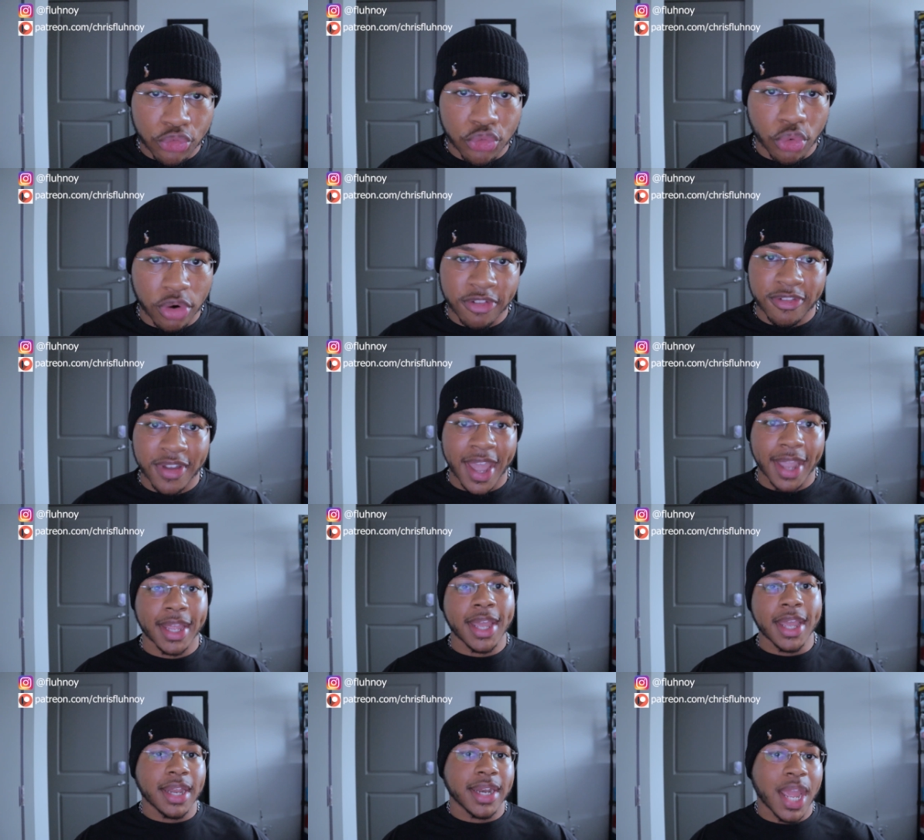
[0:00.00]
for a fact
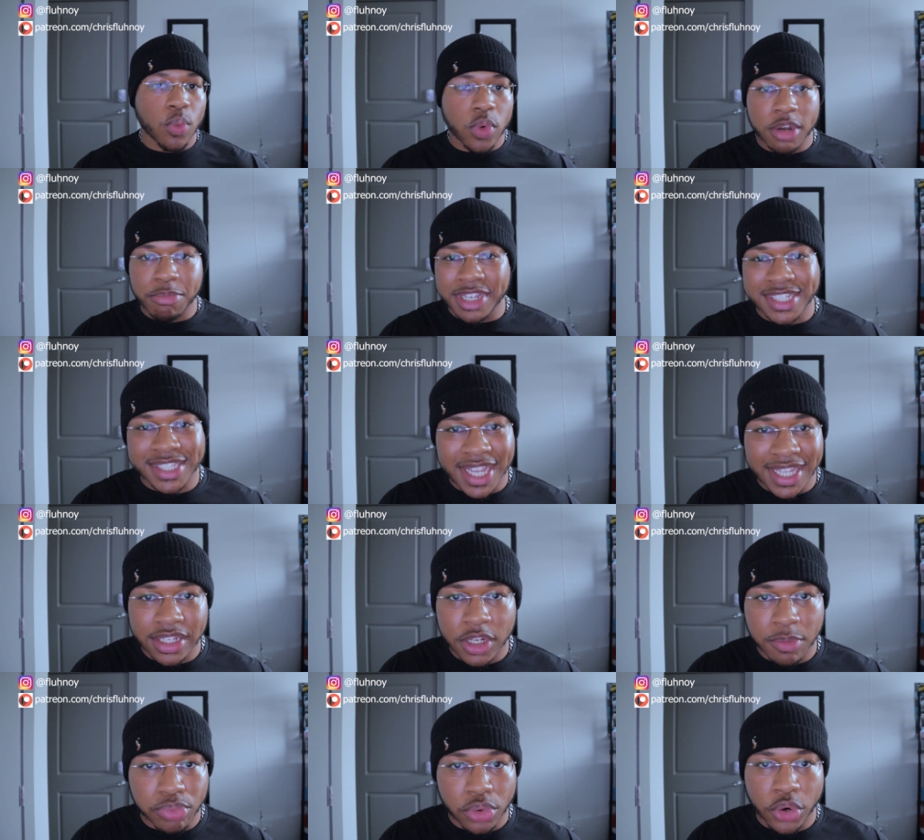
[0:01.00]
they wouldn't be
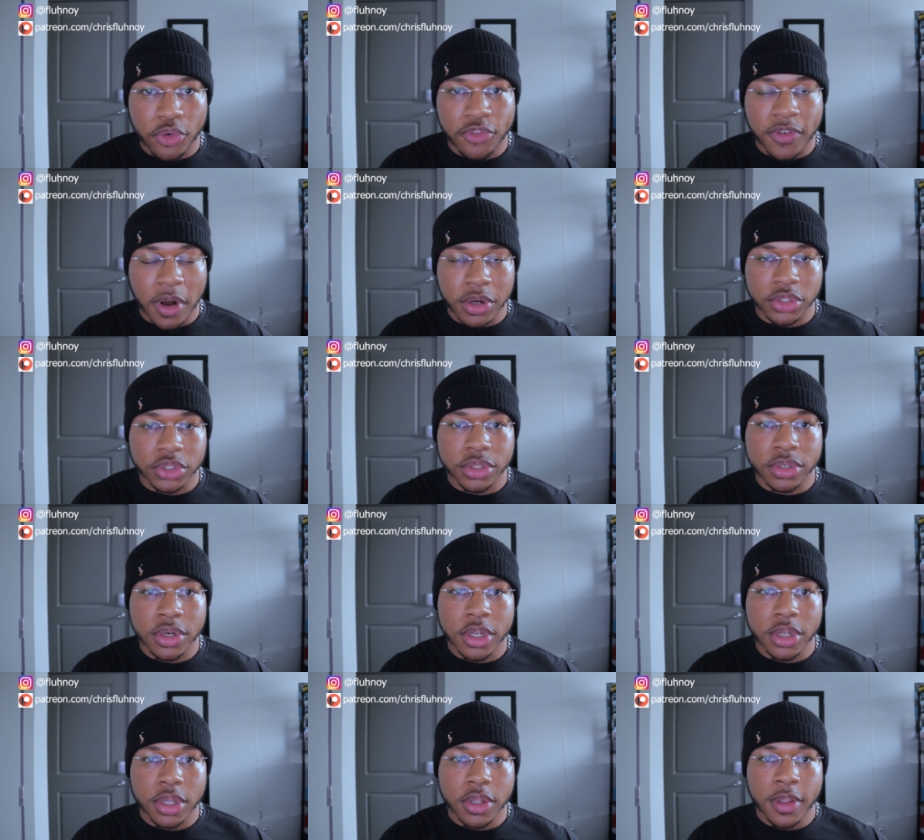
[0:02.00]
standing up on no furniture
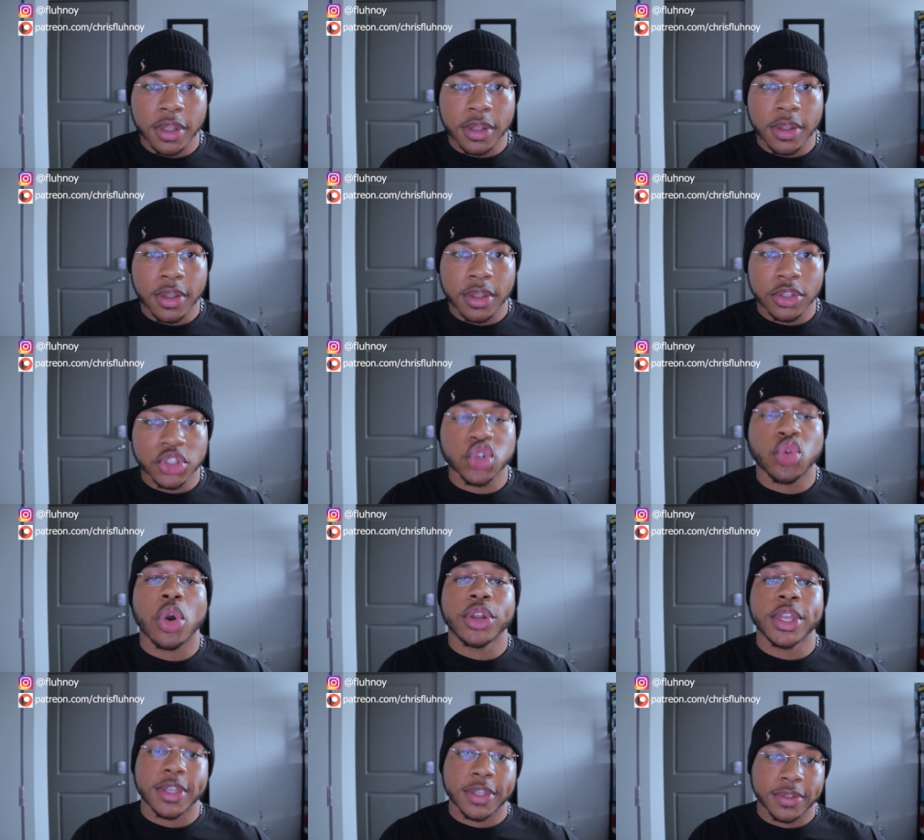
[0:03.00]

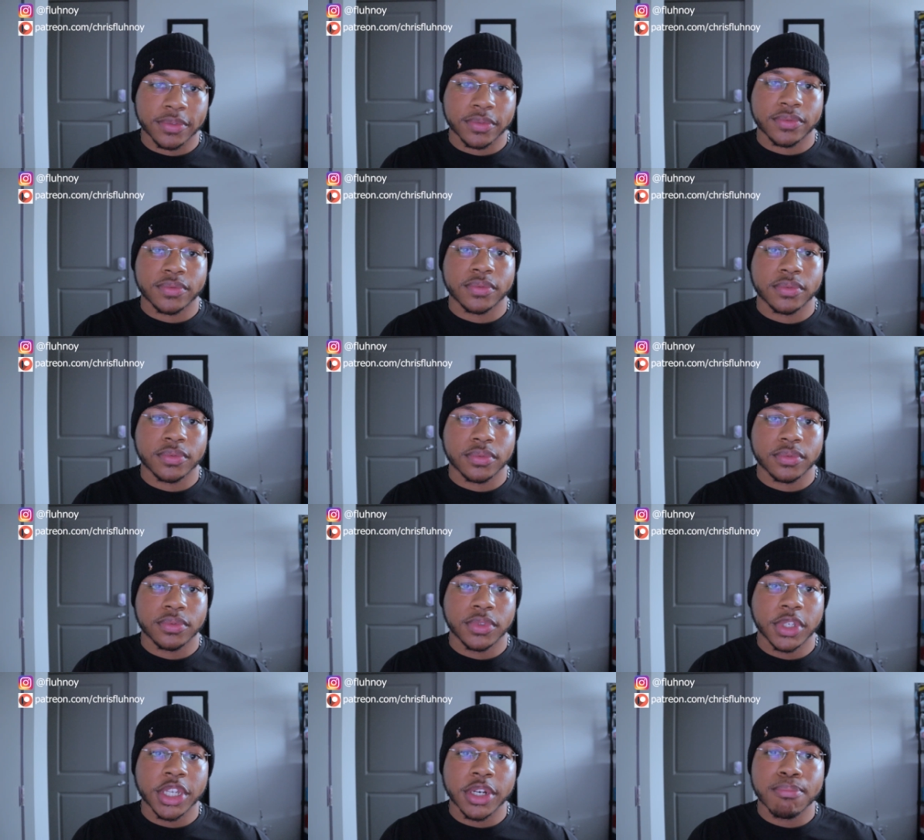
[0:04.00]
twerking
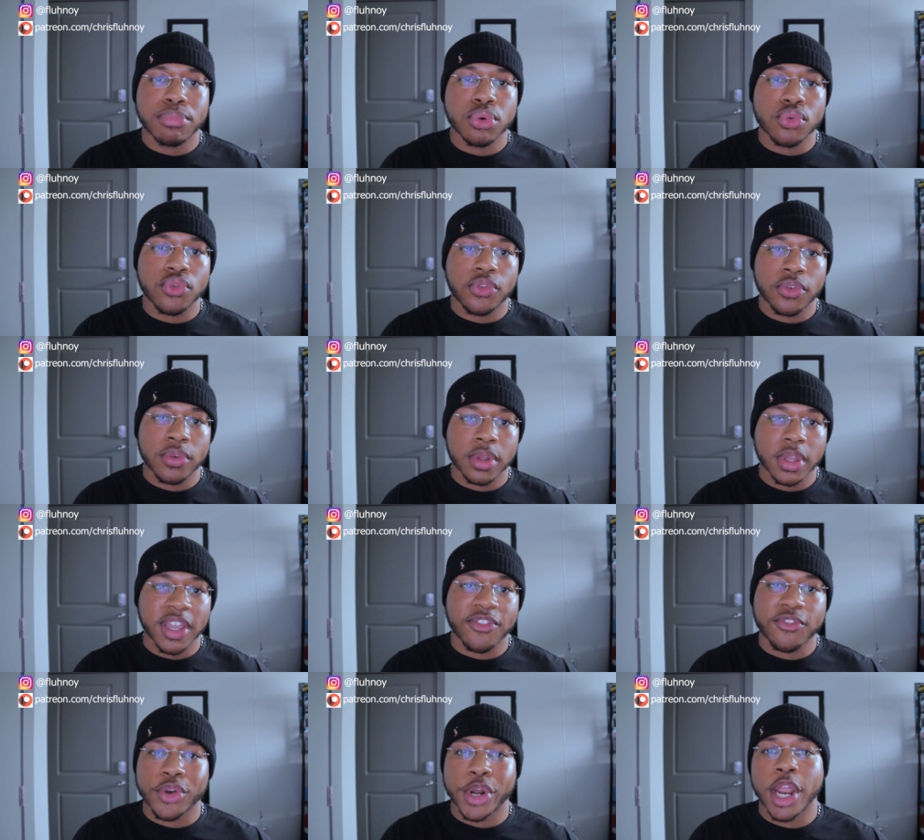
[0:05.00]
in a booth
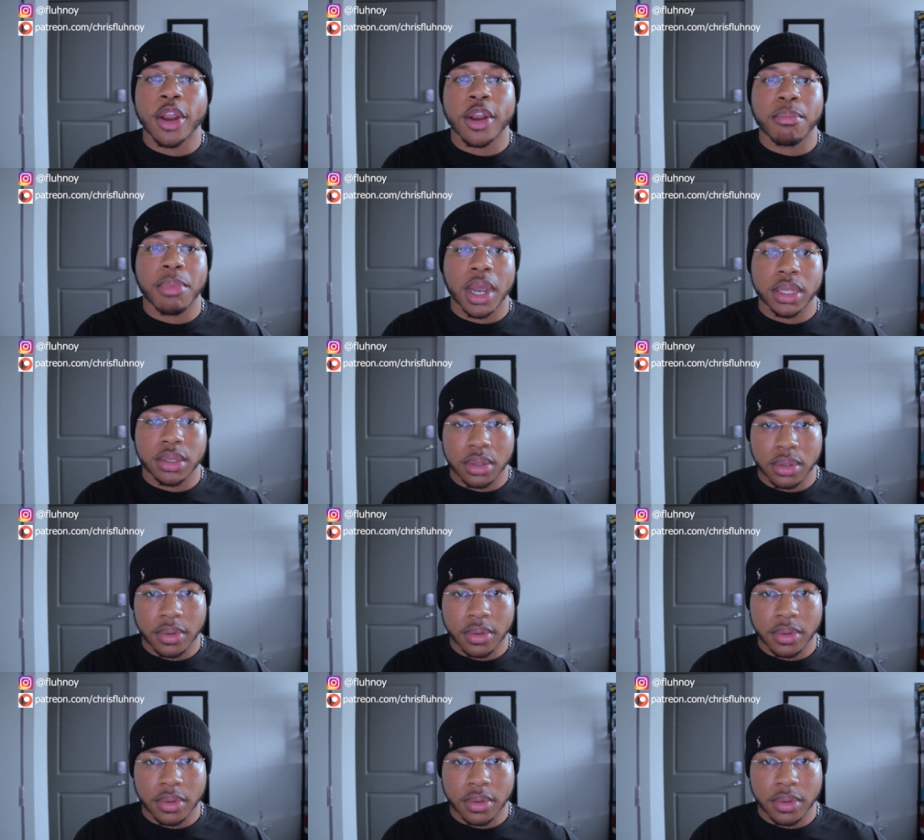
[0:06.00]
in front of everybody.